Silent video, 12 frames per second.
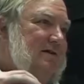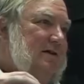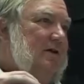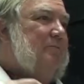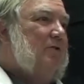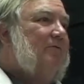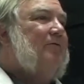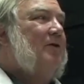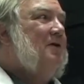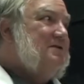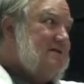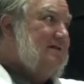It
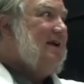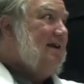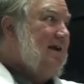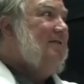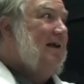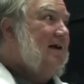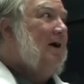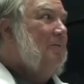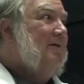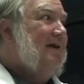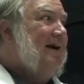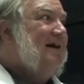prefers to take in that
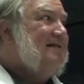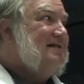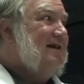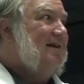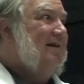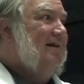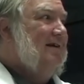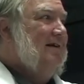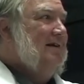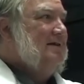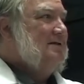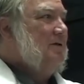carbon dioxide.
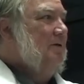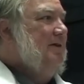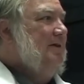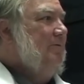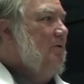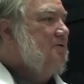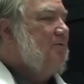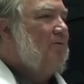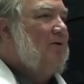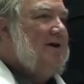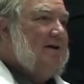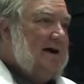So those
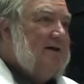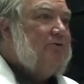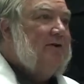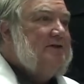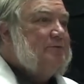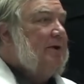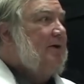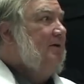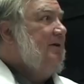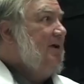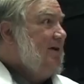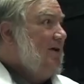free nitrates are going
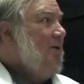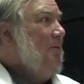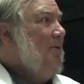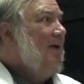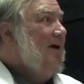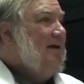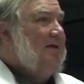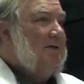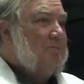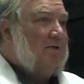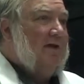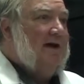to accumulate in the
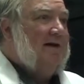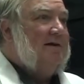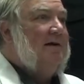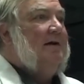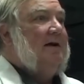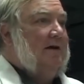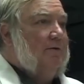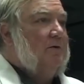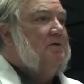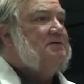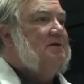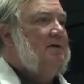plant. And
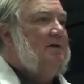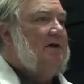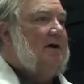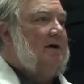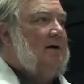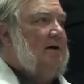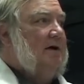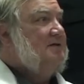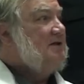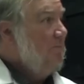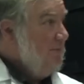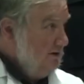those could,
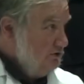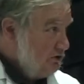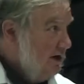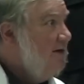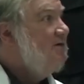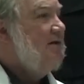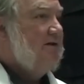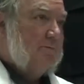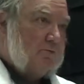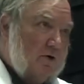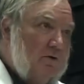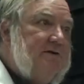instead of being changed into
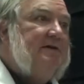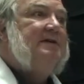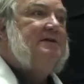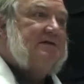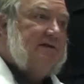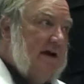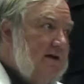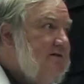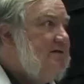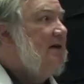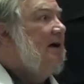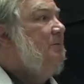proteins and
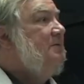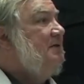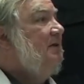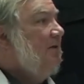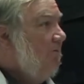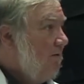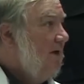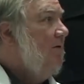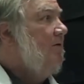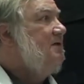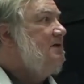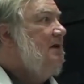enzymes and
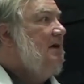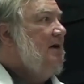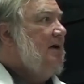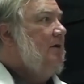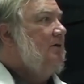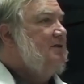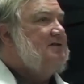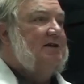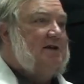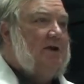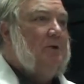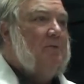flavors, they'll just
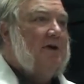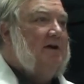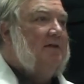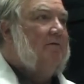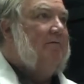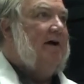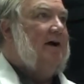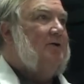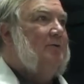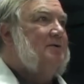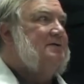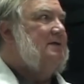accumulate in the
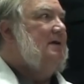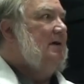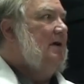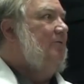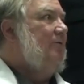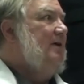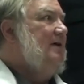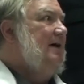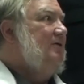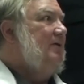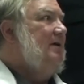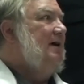vacuoles and free
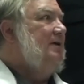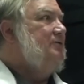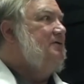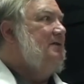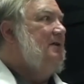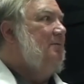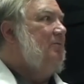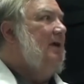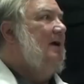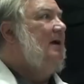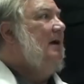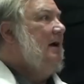nitrate nitrogen in the
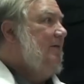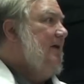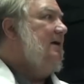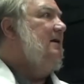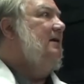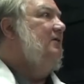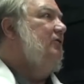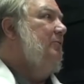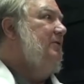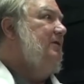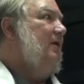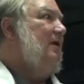plant. And that can
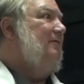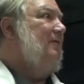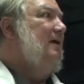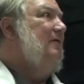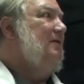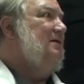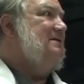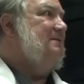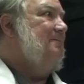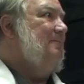contribute to off flavors.